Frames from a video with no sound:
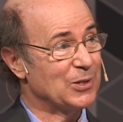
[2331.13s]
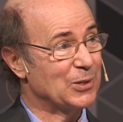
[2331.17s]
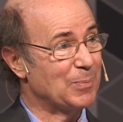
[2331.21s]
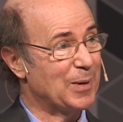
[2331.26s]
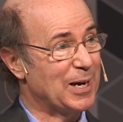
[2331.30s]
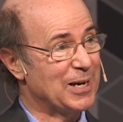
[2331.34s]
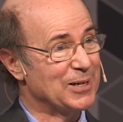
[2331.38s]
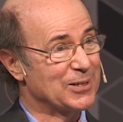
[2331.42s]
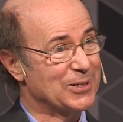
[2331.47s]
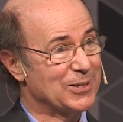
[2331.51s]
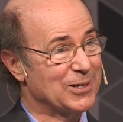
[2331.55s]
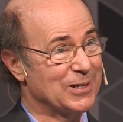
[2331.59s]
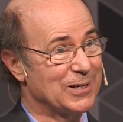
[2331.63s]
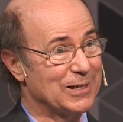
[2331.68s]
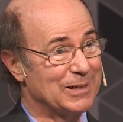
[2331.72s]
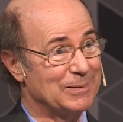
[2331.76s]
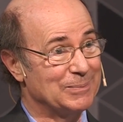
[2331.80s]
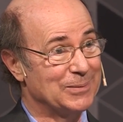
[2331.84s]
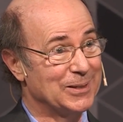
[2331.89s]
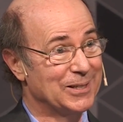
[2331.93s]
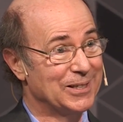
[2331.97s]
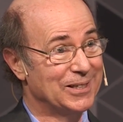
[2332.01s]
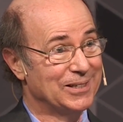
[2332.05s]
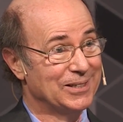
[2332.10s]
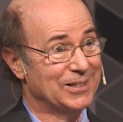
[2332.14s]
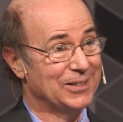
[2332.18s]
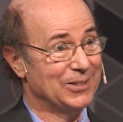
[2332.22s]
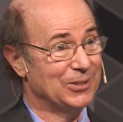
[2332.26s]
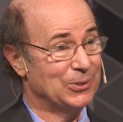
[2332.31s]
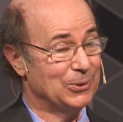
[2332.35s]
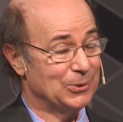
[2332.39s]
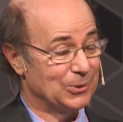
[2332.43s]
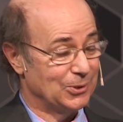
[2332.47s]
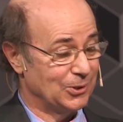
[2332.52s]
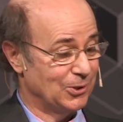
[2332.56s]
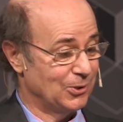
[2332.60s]
space-time
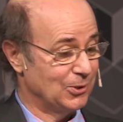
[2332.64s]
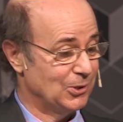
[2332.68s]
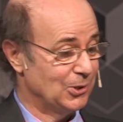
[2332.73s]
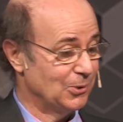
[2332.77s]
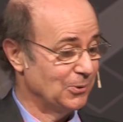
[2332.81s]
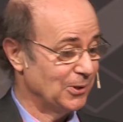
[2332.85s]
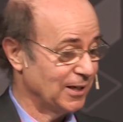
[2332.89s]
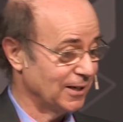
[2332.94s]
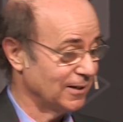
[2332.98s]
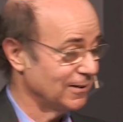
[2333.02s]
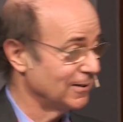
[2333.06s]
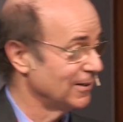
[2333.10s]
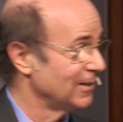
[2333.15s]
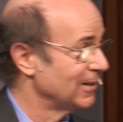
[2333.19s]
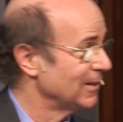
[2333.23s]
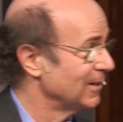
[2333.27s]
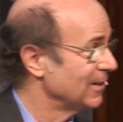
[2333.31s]
you're doing it.